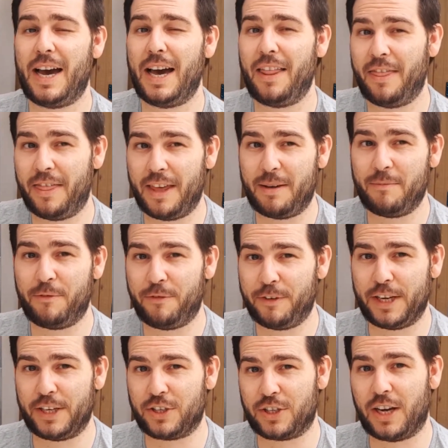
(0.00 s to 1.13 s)
them
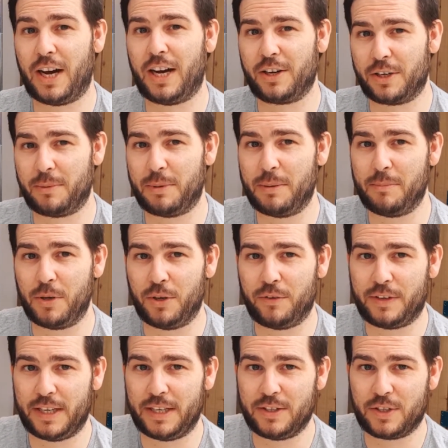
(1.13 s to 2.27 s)
fish are going to be moved
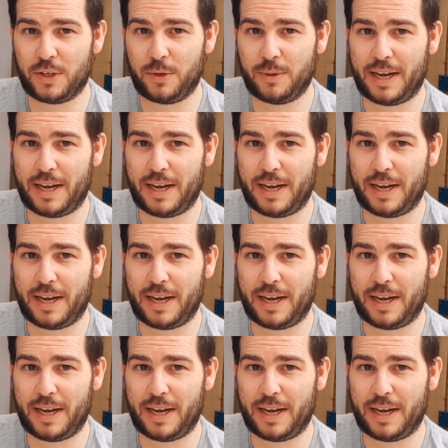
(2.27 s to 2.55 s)
into